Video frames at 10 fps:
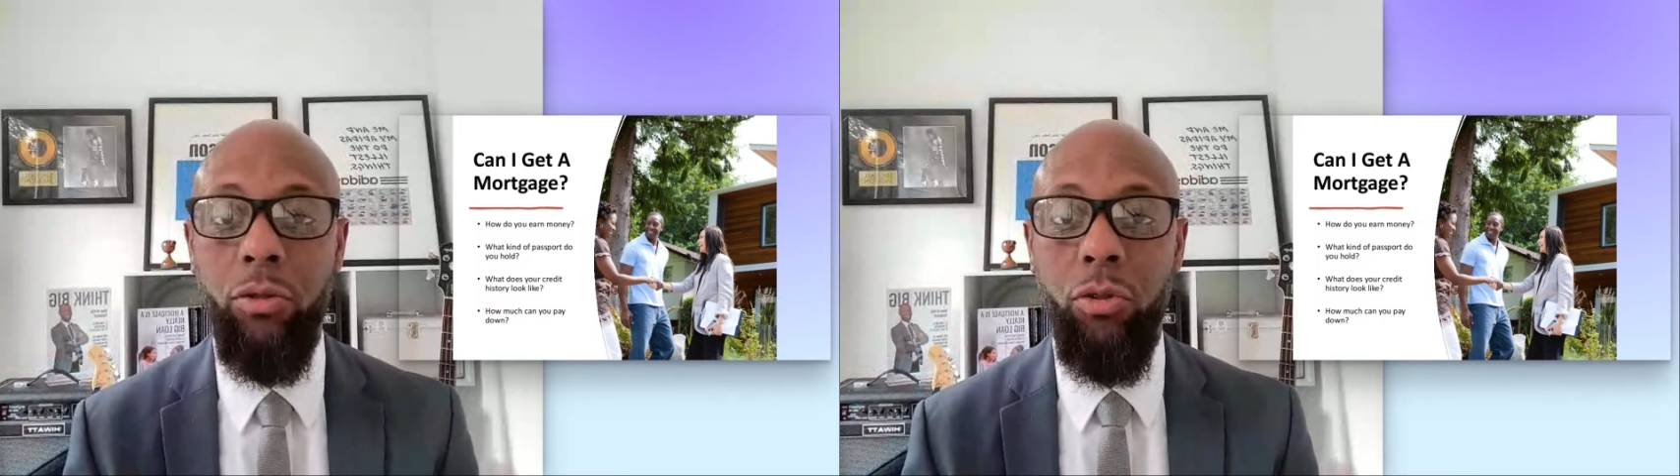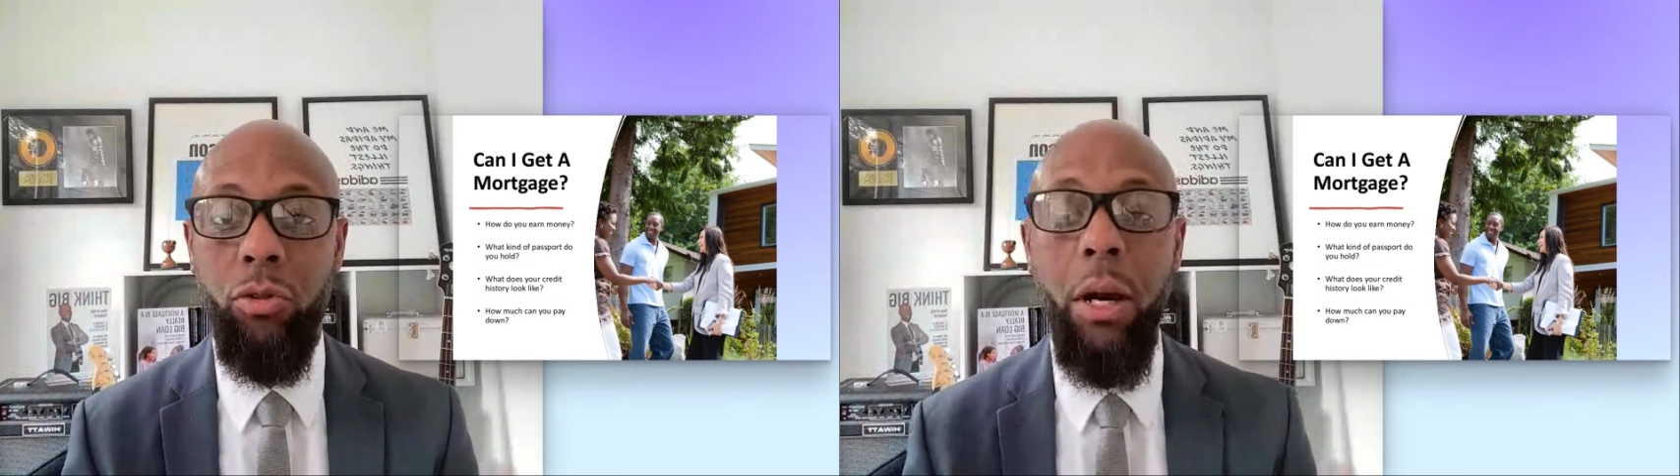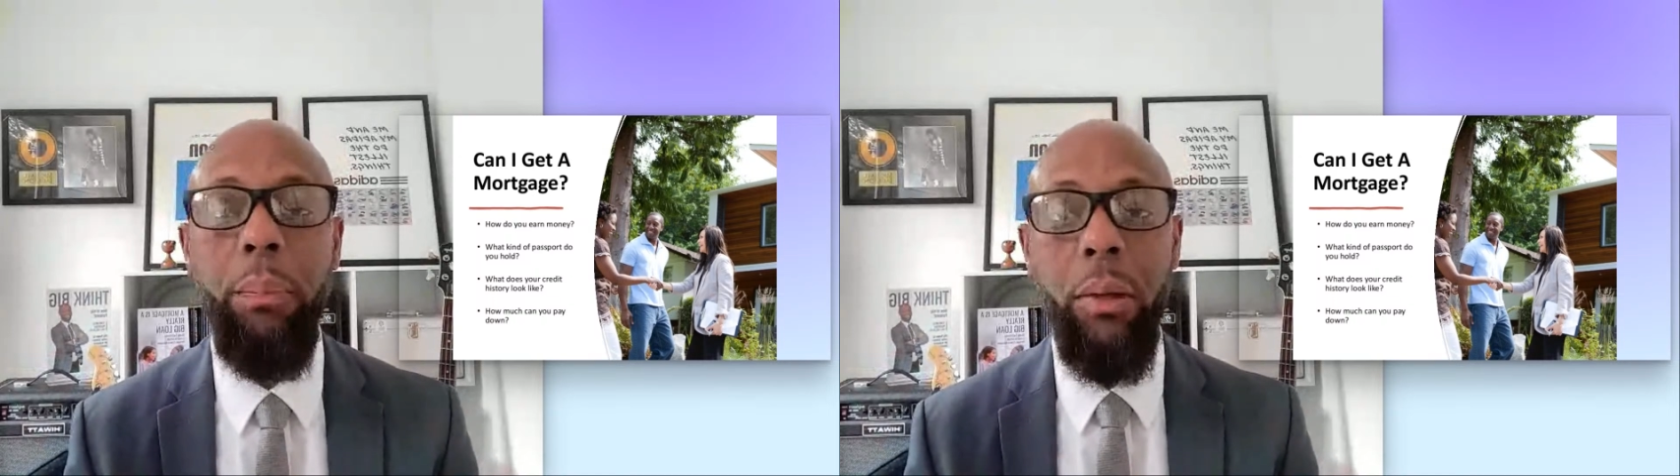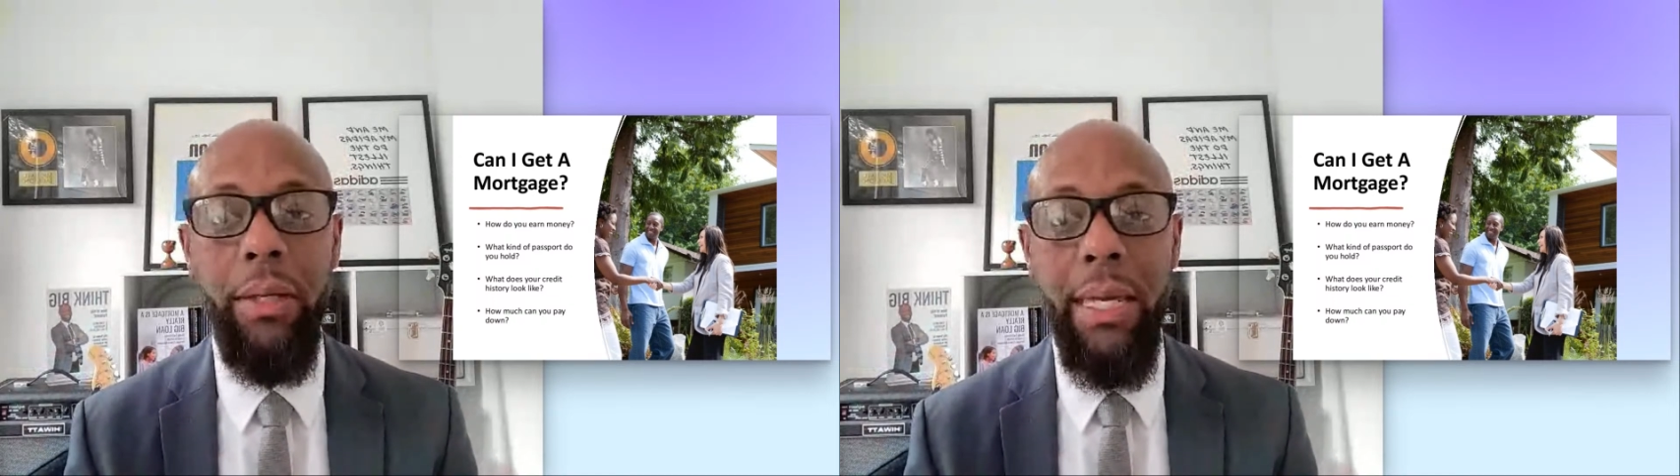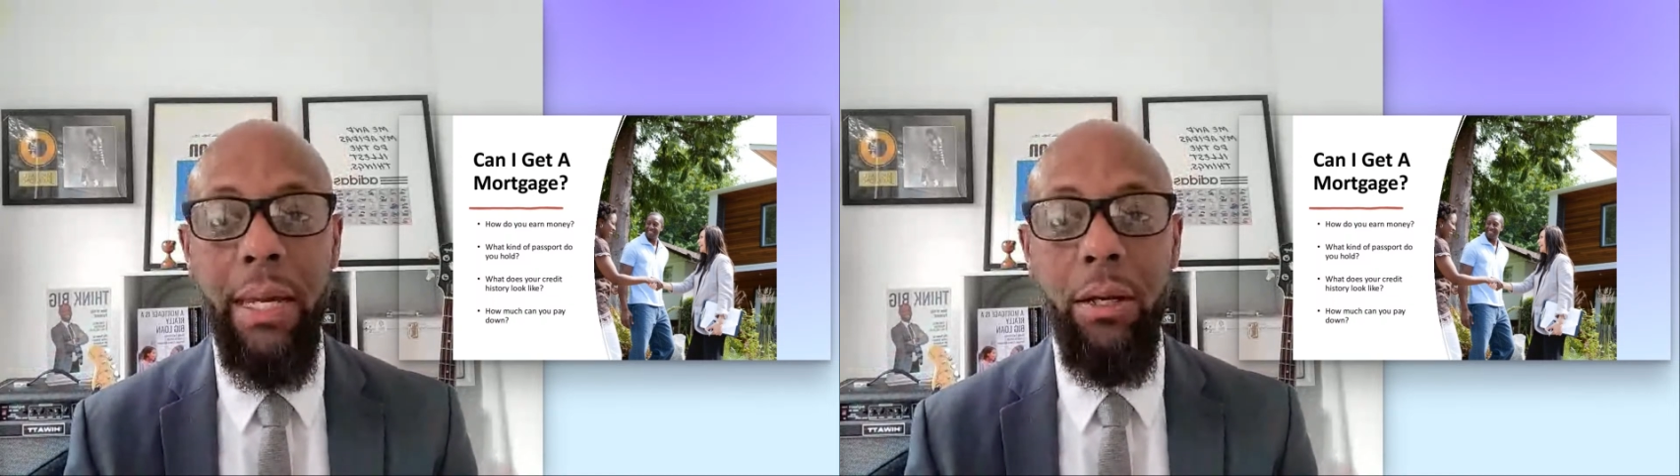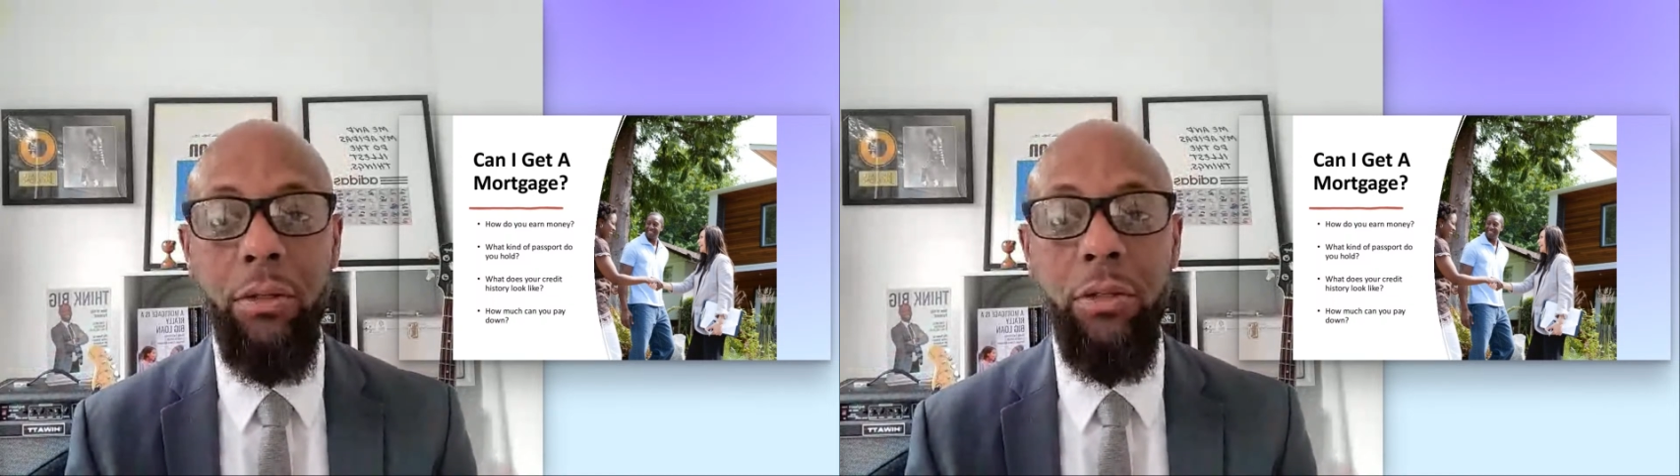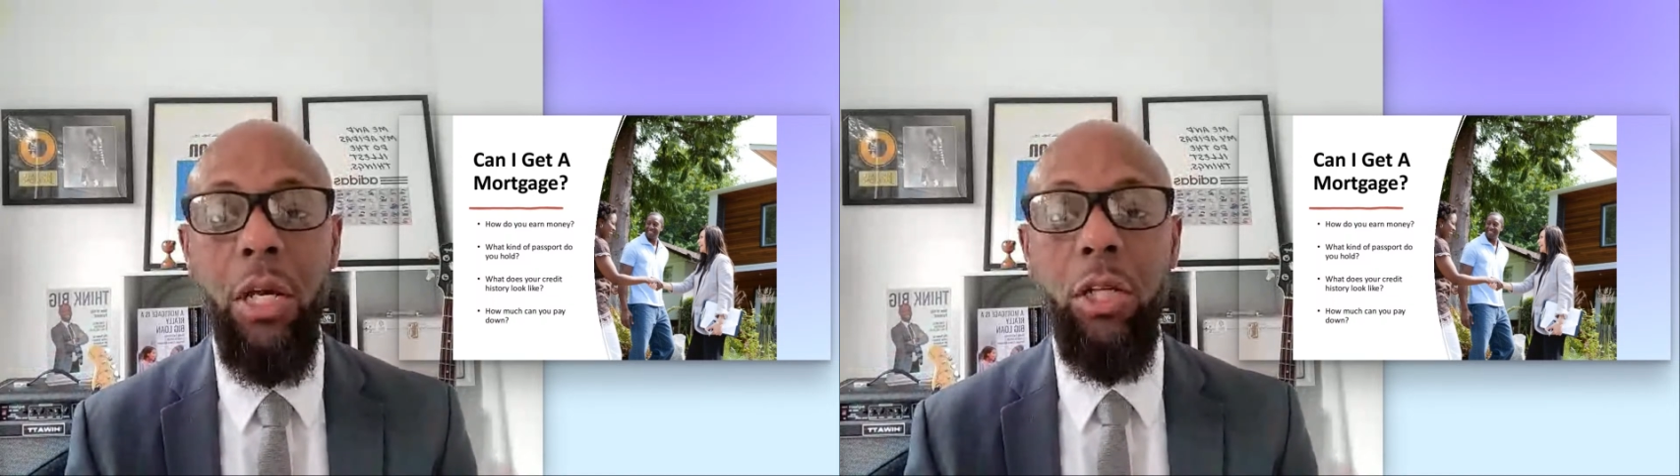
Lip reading: or a couple of years.